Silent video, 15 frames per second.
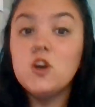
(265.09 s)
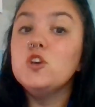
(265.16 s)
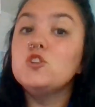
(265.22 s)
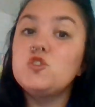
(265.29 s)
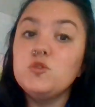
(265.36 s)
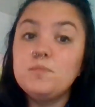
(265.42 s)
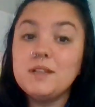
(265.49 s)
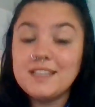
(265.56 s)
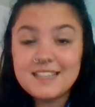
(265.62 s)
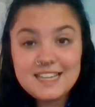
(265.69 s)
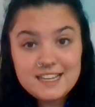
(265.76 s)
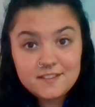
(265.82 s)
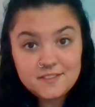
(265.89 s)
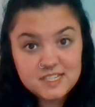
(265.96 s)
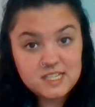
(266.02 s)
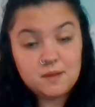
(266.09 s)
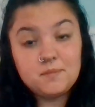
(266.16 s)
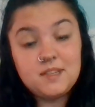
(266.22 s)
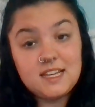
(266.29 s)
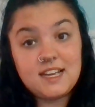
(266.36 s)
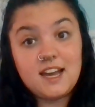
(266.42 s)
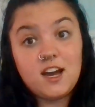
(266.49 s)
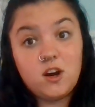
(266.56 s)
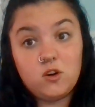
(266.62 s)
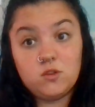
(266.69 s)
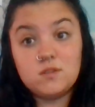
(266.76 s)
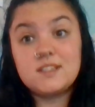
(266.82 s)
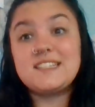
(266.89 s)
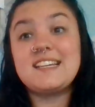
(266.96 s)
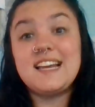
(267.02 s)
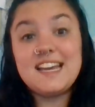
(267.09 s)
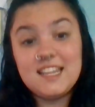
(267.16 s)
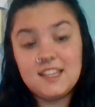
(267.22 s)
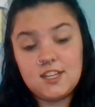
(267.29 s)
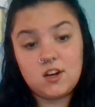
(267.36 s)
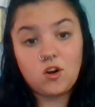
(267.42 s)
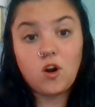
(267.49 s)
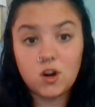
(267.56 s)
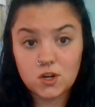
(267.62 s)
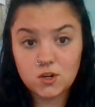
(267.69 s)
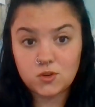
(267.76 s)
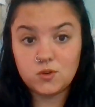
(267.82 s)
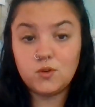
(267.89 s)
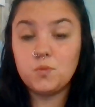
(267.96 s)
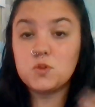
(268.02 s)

to believe something else in their article,